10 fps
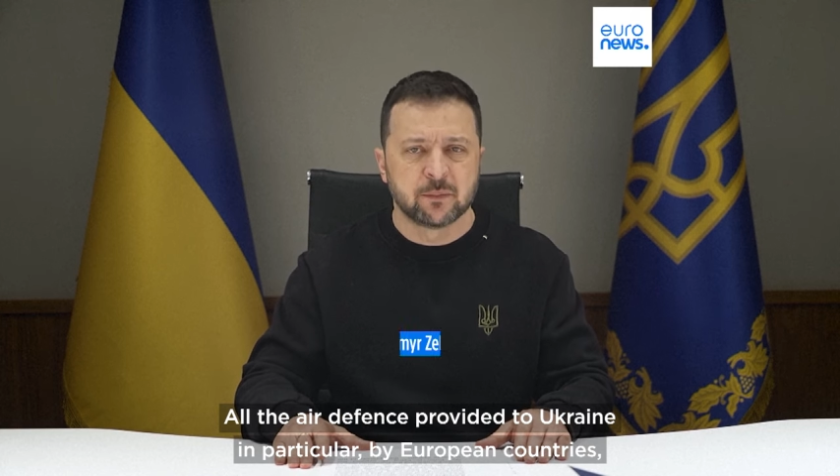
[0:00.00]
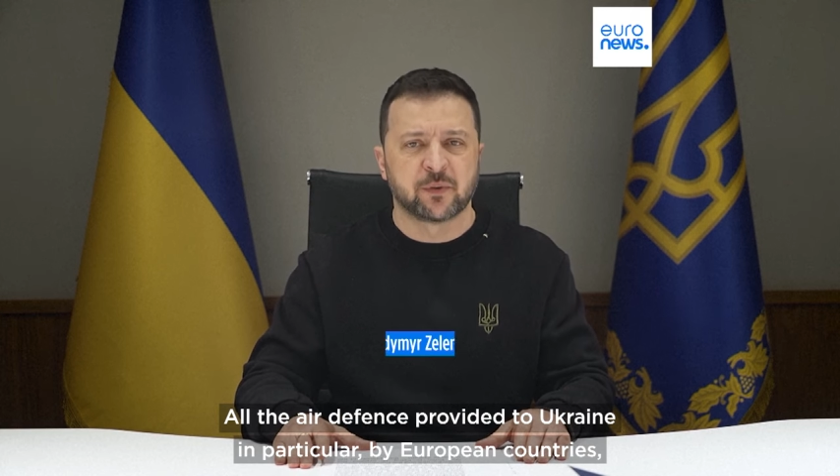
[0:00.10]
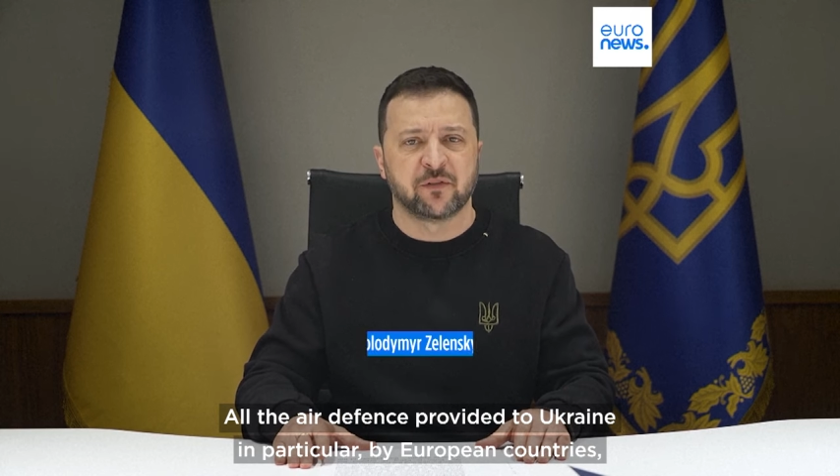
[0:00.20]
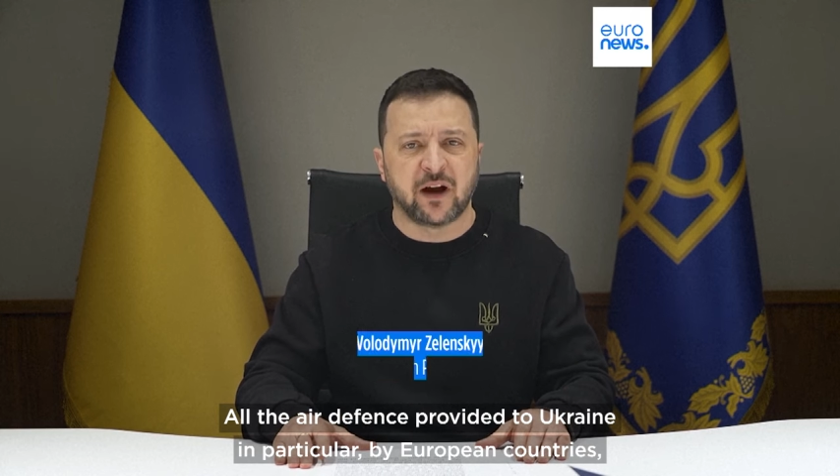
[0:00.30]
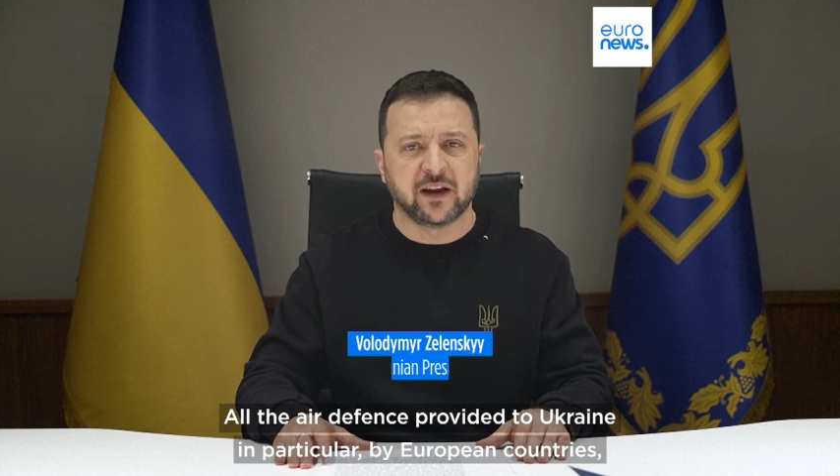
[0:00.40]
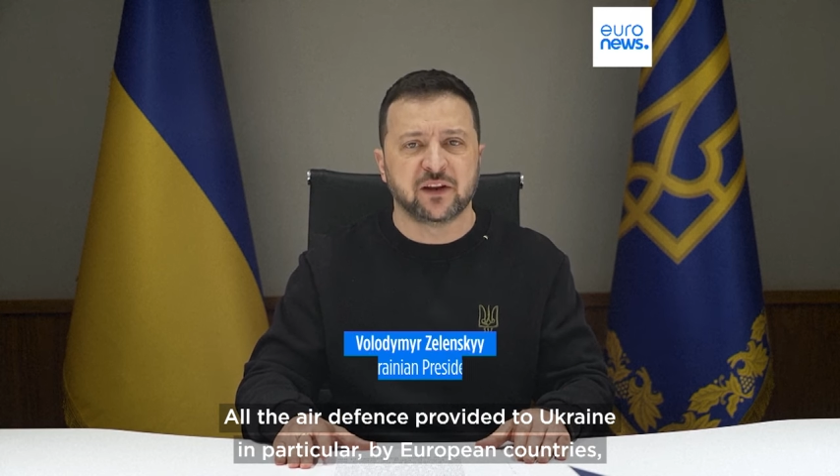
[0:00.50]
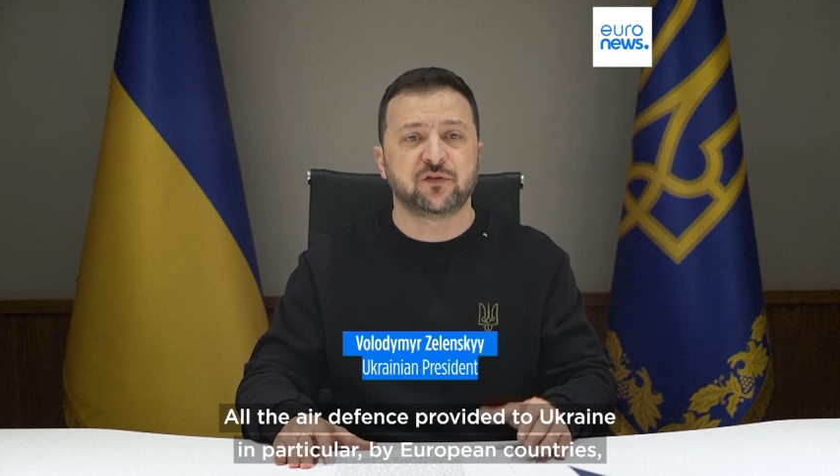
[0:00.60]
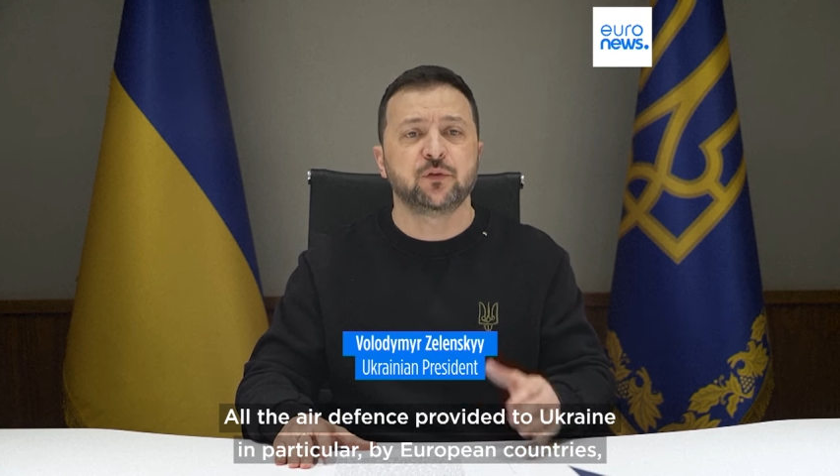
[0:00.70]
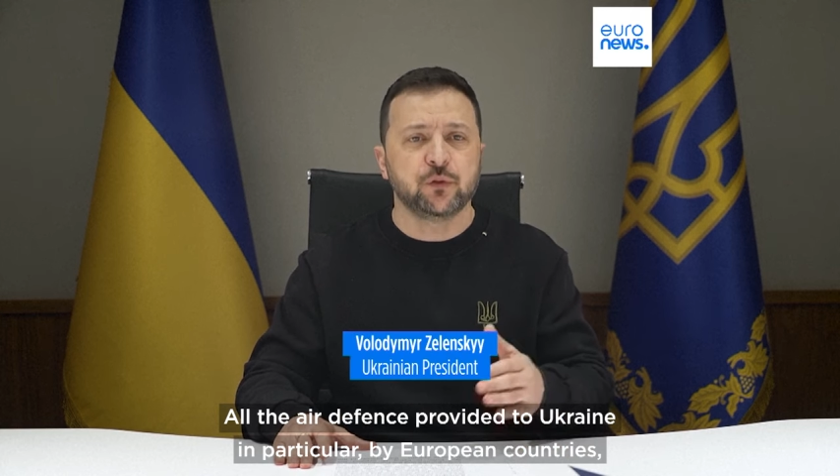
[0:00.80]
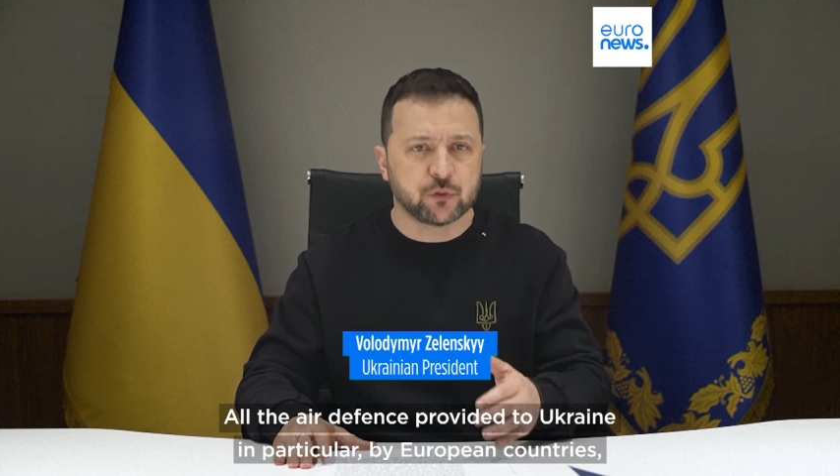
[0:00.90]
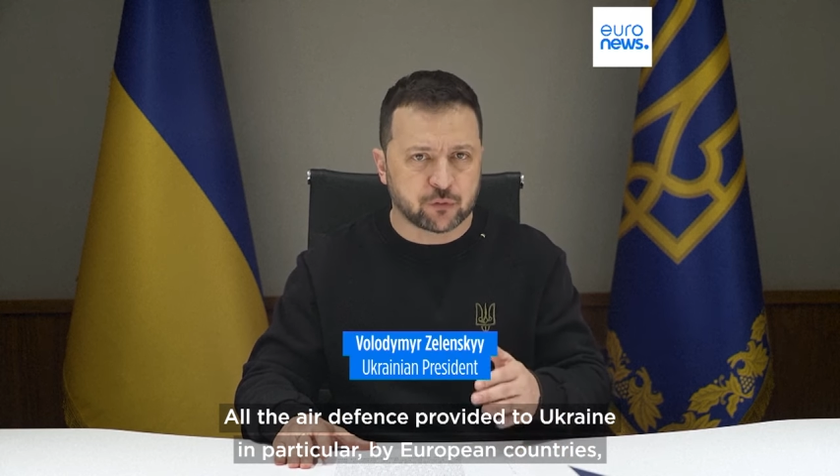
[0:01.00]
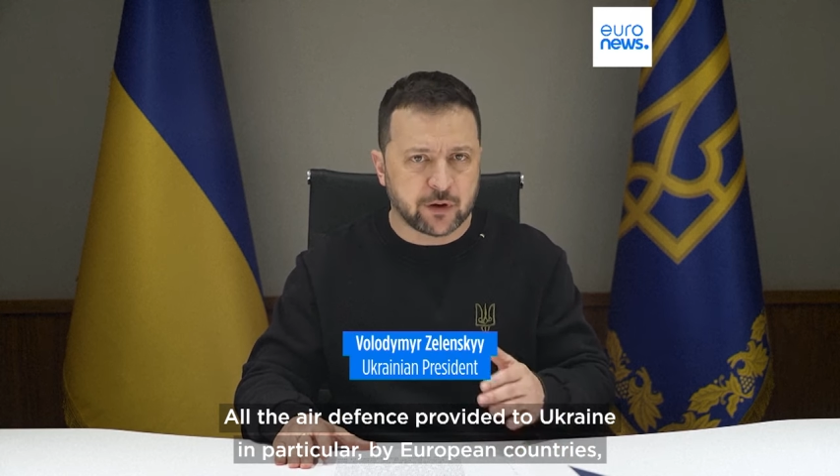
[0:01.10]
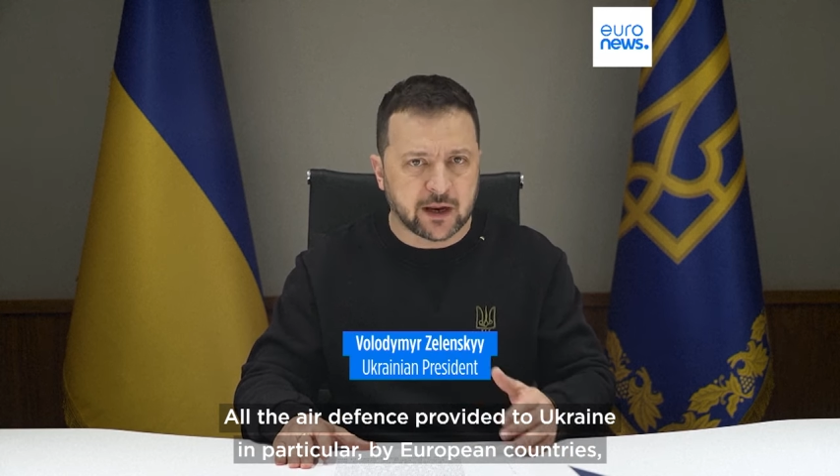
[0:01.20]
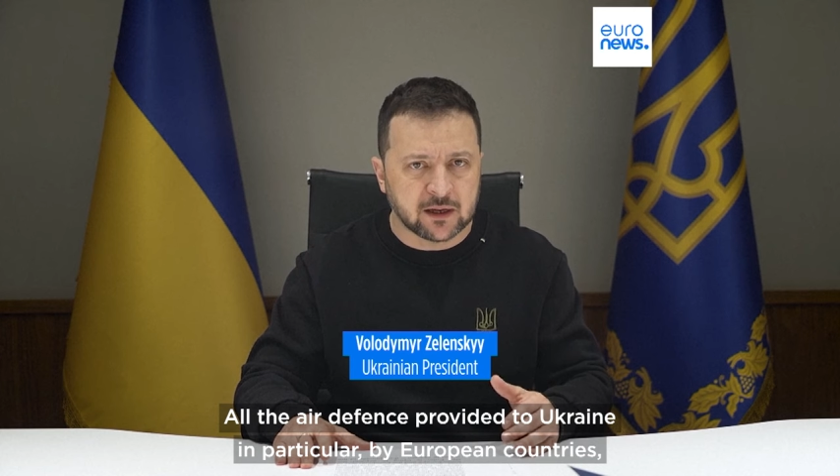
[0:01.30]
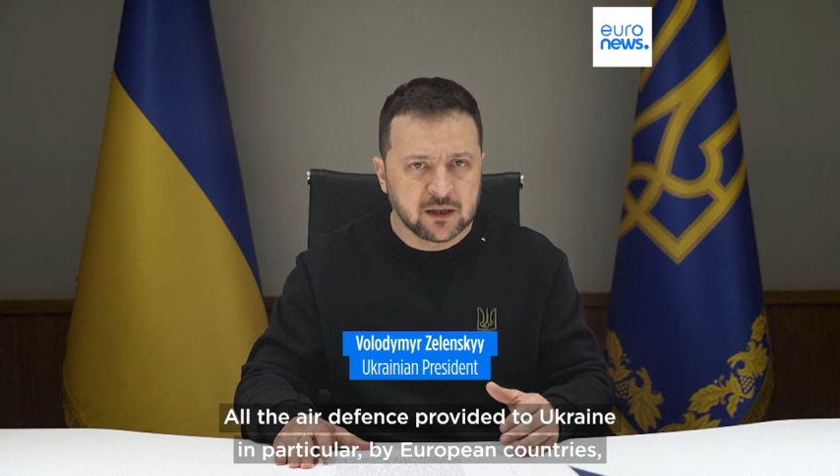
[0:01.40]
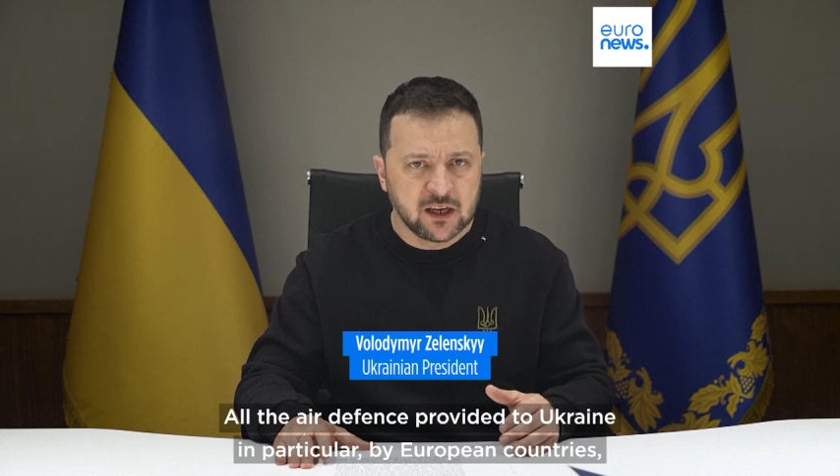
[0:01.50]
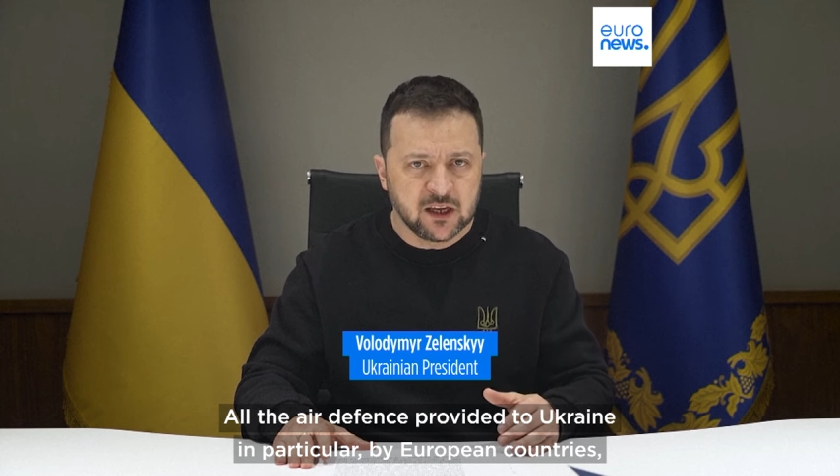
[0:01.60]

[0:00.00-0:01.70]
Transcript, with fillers: provided to Ukraine,